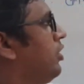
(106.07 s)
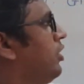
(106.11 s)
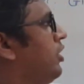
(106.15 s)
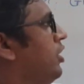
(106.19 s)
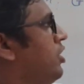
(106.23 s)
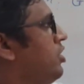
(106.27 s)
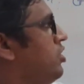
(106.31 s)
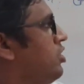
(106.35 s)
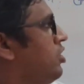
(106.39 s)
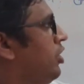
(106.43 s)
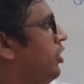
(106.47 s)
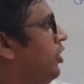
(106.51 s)

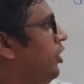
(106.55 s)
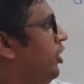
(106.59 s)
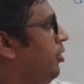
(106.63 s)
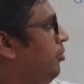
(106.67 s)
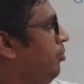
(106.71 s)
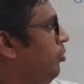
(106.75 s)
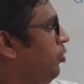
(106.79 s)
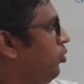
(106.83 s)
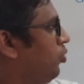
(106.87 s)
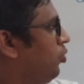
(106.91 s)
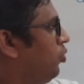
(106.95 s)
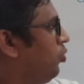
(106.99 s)
this
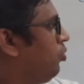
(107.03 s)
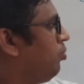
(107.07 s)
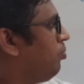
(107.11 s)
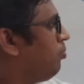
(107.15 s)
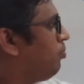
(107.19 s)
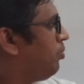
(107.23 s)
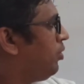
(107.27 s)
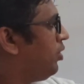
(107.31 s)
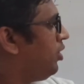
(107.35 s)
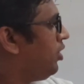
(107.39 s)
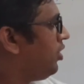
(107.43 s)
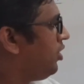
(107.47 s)
W
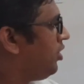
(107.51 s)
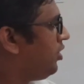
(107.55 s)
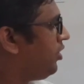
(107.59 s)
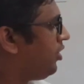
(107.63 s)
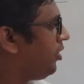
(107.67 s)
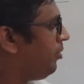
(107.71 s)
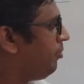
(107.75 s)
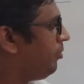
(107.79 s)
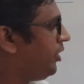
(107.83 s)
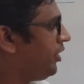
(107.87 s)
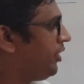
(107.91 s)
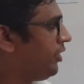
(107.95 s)

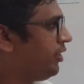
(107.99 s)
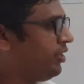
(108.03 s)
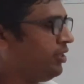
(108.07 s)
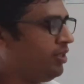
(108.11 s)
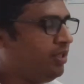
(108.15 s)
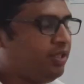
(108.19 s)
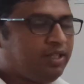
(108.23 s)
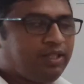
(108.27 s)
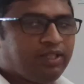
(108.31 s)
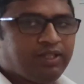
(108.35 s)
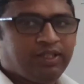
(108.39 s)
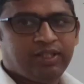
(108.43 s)
per
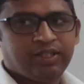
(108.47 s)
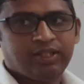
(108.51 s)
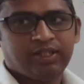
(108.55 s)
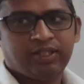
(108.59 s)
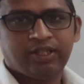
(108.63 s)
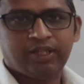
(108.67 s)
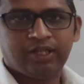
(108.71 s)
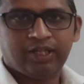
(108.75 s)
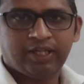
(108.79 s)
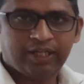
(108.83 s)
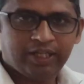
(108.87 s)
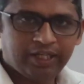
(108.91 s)
meter
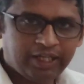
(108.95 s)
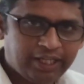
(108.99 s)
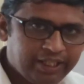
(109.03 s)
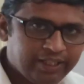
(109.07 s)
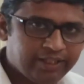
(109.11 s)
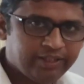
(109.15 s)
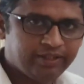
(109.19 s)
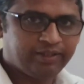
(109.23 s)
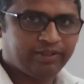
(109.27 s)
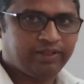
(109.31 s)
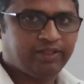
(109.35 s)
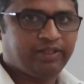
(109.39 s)

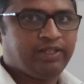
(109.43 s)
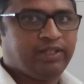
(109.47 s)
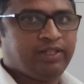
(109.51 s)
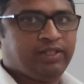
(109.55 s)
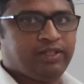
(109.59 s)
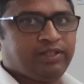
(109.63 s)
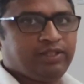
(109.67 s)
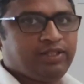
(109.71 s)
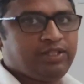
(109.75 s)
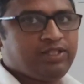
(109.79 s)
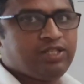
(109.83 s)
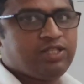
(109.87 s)

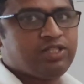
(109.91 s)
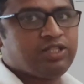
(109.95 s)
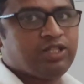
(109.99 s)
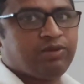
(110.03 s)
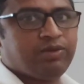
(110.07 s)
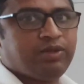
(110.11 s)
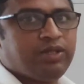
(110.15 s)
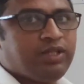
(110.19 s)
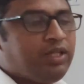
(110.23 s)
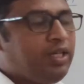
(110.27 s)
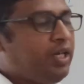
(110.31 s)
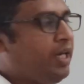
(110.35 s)
length. This is
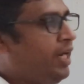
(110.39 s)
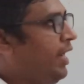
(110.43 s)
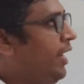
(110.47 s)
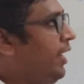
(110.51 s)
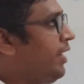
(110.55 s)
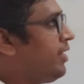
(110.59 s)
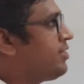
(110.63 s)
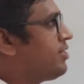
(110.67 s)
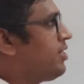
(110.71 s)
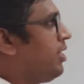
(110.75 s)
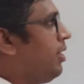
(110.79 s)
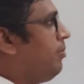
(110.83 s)
our
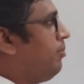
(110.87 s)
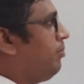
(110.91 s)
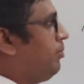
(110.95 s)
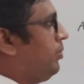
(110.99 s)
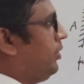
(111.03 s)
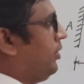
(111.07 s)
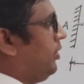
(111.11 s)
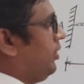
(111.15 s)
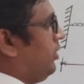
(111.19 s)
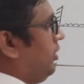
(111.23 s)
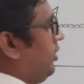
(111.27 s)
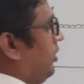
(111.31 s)

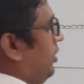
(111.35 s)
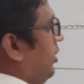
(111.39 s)
example.